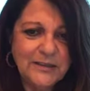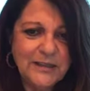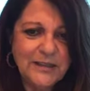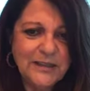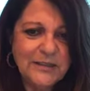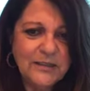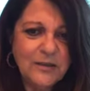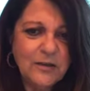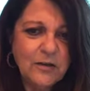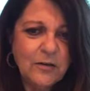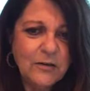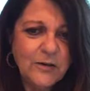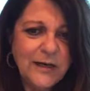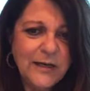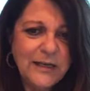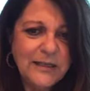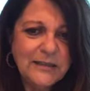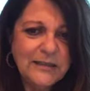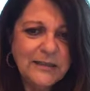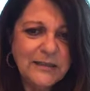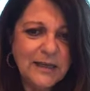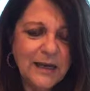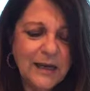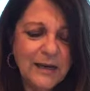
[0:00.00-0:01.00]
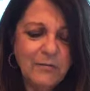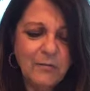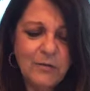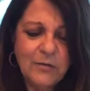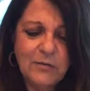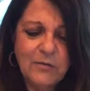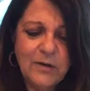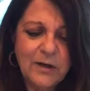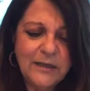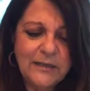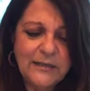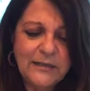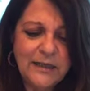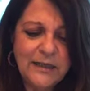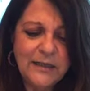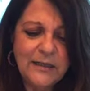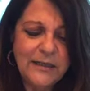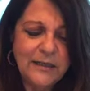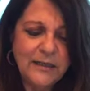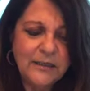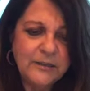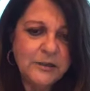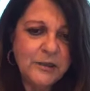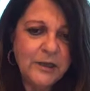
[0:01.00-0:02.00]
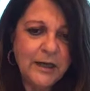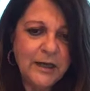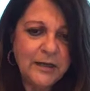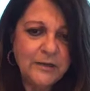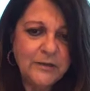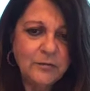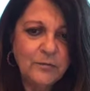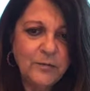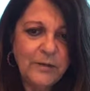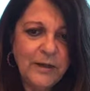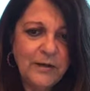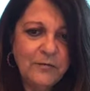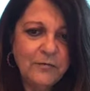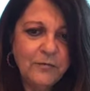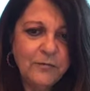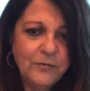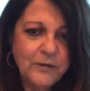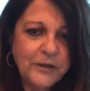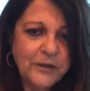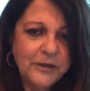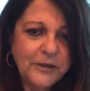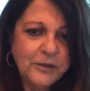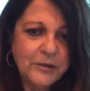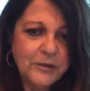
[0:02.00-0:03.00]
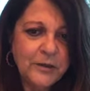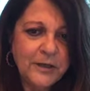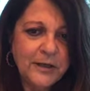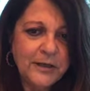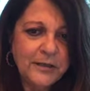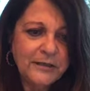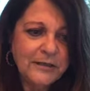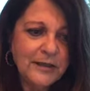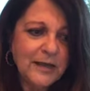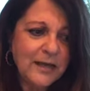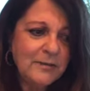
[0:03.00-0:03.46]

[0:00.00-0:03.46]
That's crazy. I wouldn't want to take that chance. We have free choice.